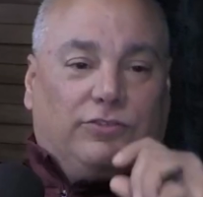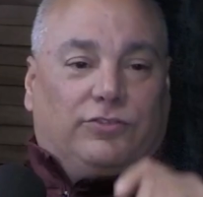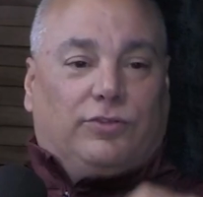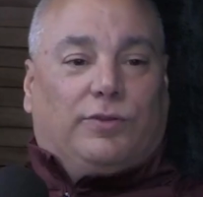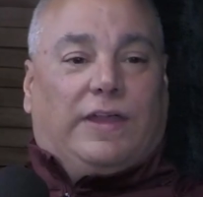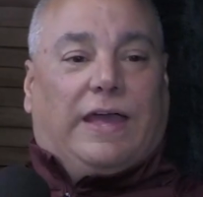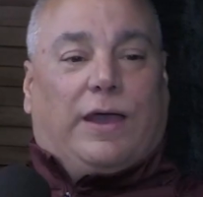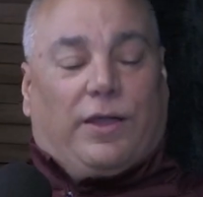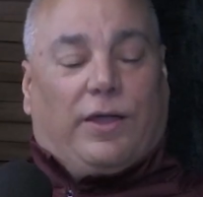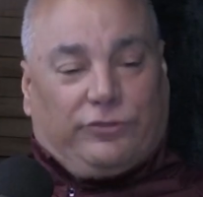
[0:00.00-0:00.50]

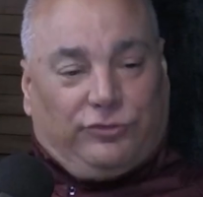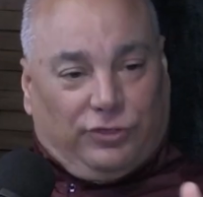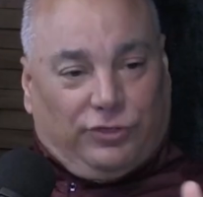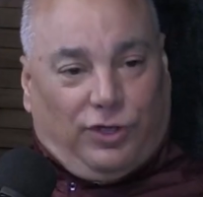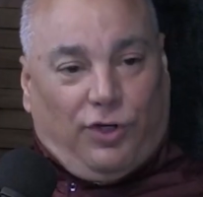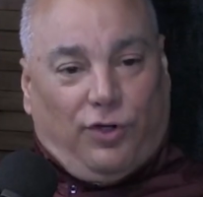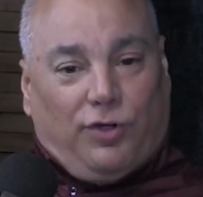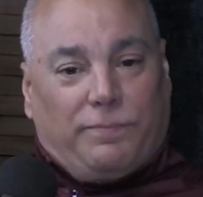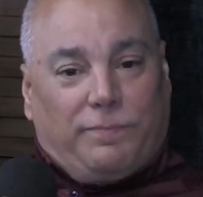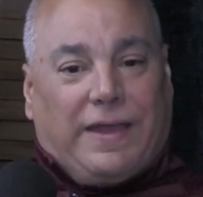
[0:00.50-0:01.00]
now as you
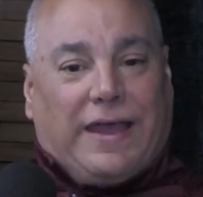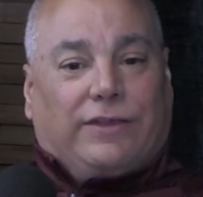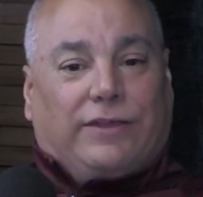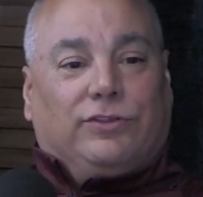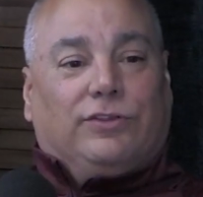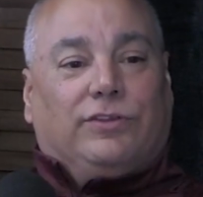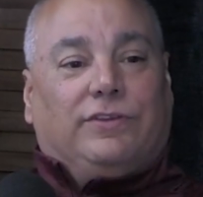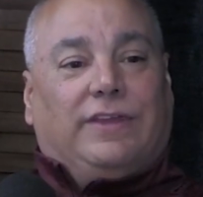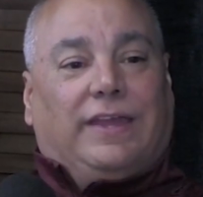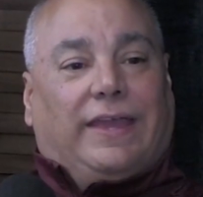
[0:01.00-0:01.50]
go about
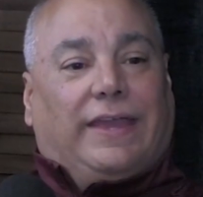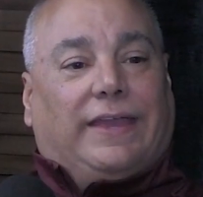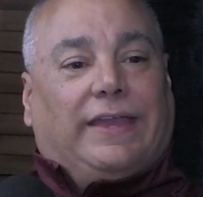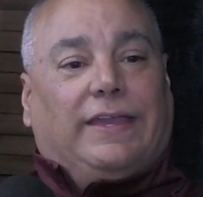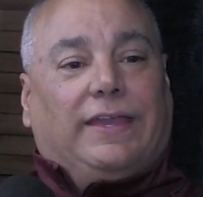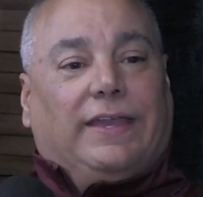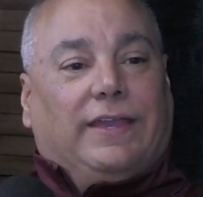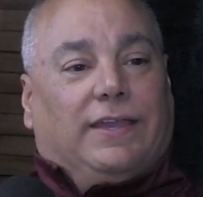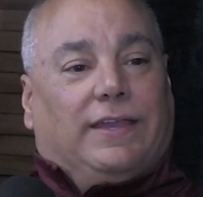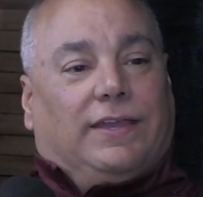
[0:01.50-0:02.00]
your day,
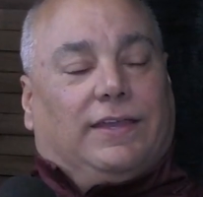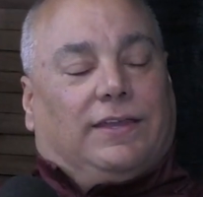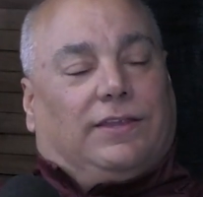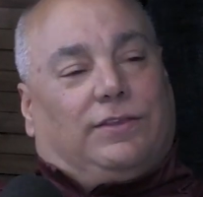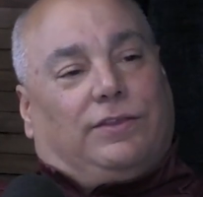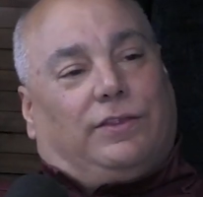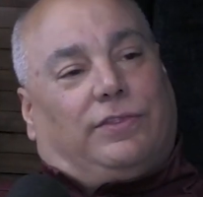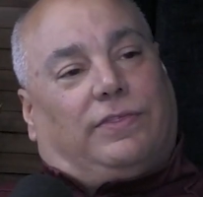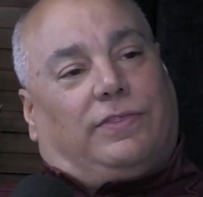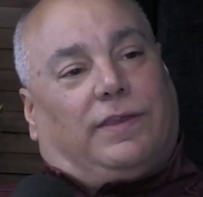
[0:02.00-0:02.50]
do
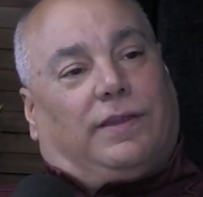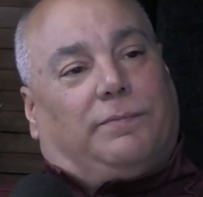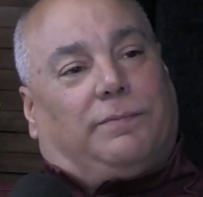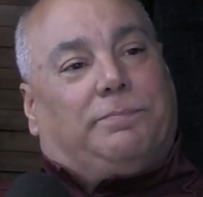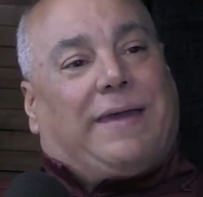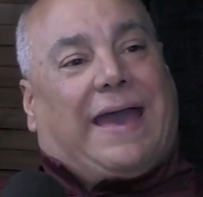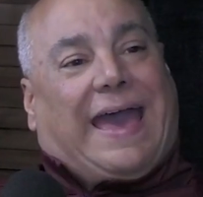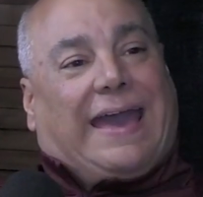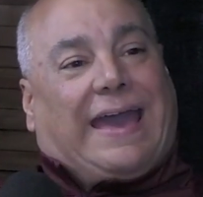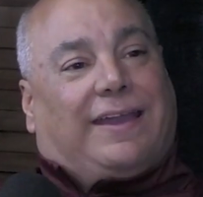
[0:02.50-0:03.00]
you think
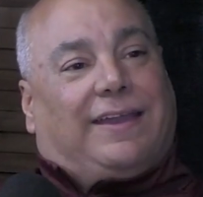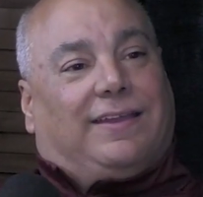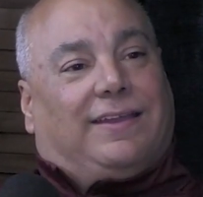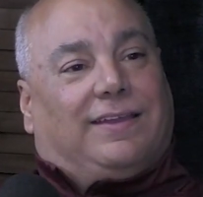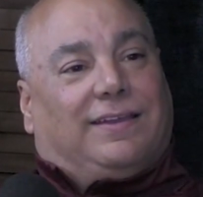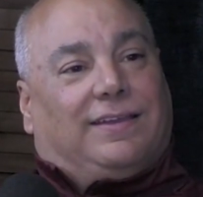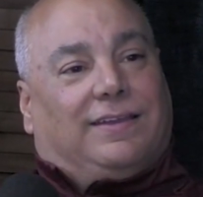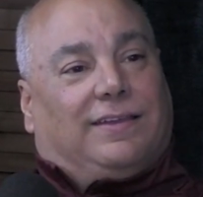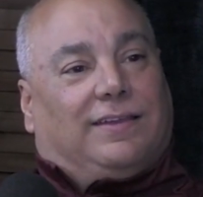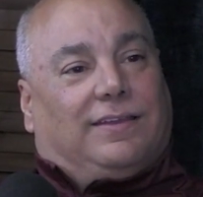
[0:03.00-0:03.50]
back
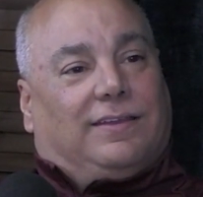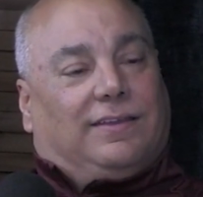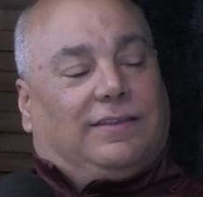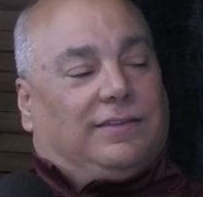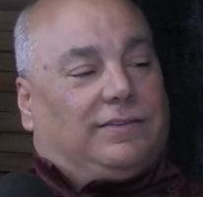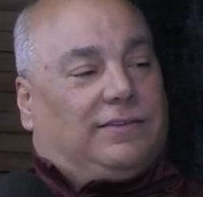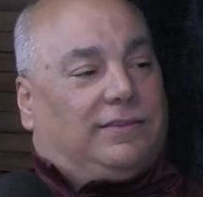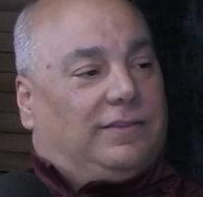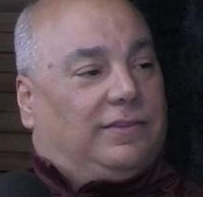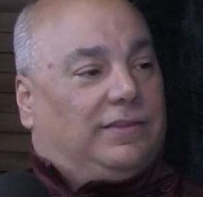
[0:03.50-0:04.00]

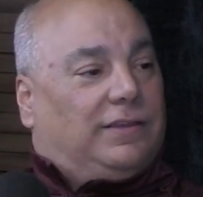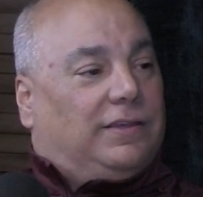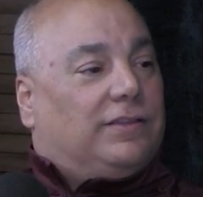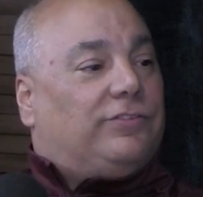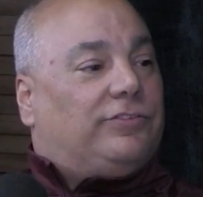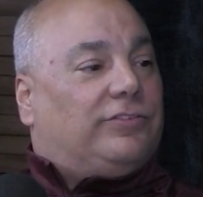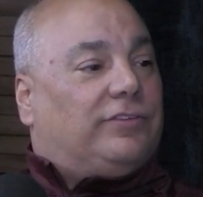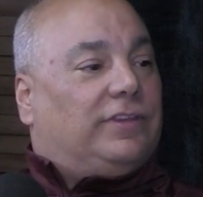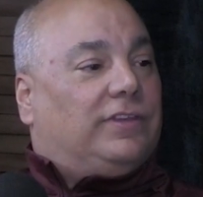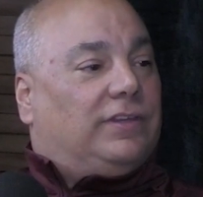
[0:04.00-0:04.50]
to the
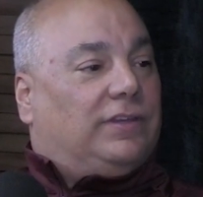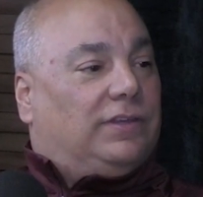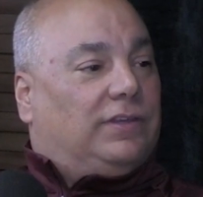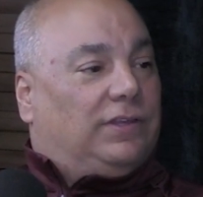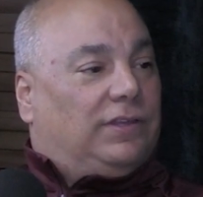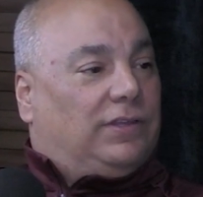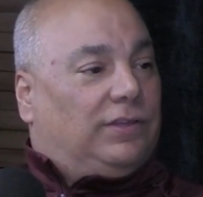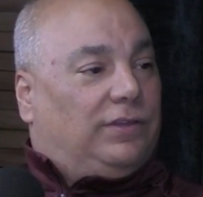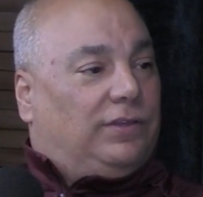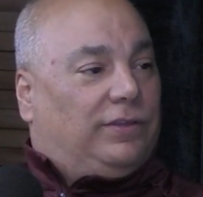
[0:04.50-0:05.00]
incident?
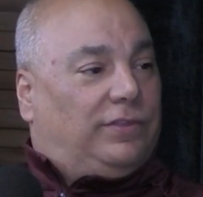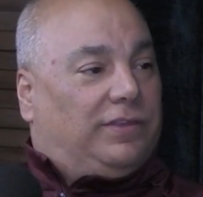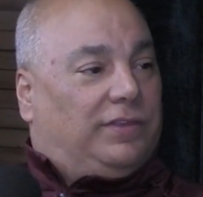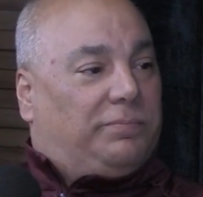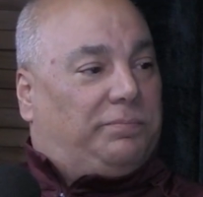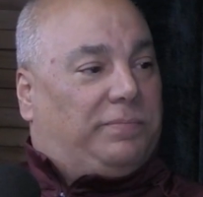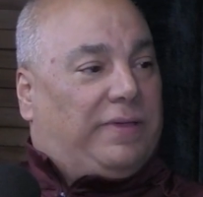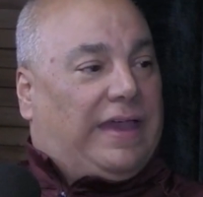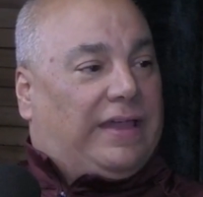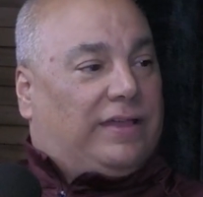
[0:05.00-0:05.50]
Do you
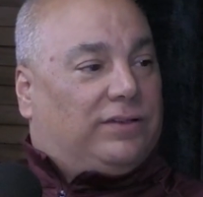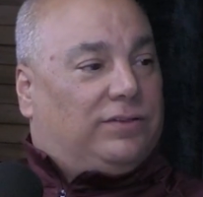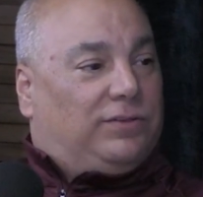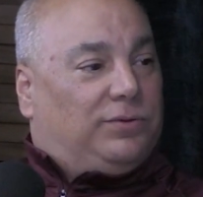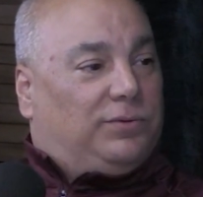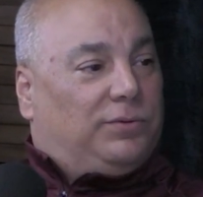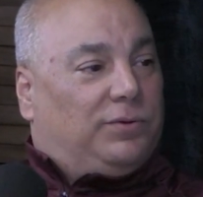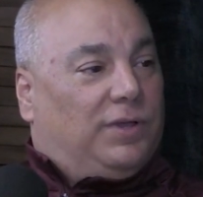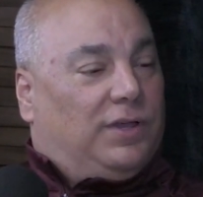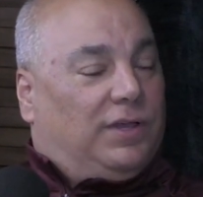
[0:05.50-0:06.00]
think back to